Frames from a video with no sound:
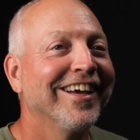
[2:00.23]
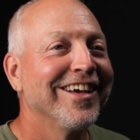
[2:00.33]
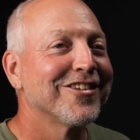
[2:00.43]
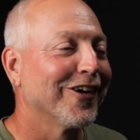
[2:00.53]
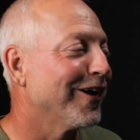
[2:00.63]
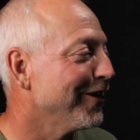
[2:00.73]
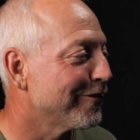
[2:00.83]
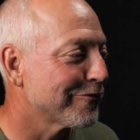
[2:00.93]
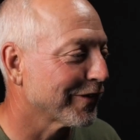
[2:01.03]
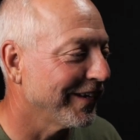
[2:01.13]
So I'll
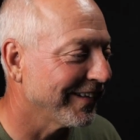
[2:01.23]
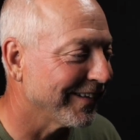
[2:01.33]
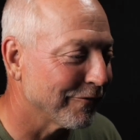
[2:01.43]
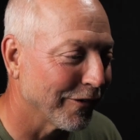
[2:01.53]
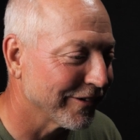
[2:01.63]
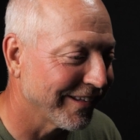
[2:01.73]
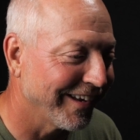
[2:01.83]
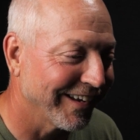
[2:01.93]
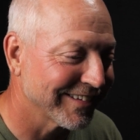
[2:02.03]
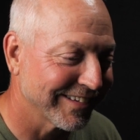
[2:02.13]
never forget it. The first
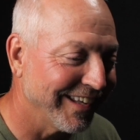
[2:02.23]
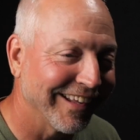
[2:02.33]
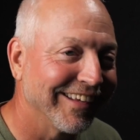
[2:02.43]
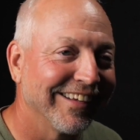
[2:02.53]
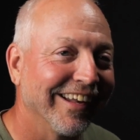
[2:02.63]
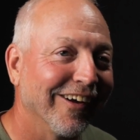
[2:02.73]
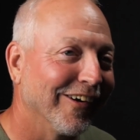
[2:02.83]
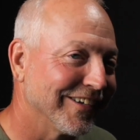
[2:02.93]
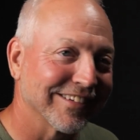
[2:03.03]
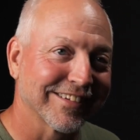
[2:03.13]
day I sent it, I
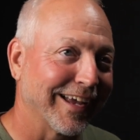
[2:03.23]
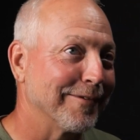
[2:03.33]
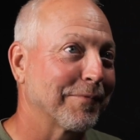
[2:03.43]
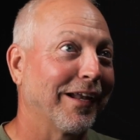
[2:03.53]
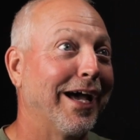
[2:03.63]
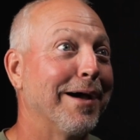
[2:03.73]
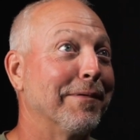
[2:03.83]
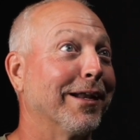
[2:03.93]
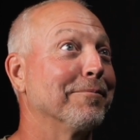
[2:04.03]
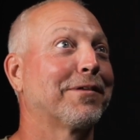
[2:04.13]
just kept
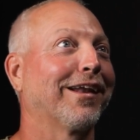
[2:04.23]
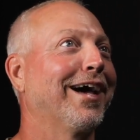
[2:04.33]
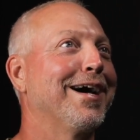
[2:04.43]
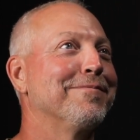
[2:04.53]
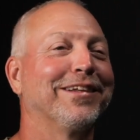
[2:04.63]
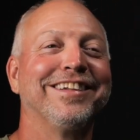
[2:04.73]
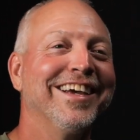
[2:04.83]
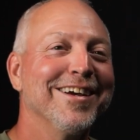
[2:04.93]
climbing. I'm climbing.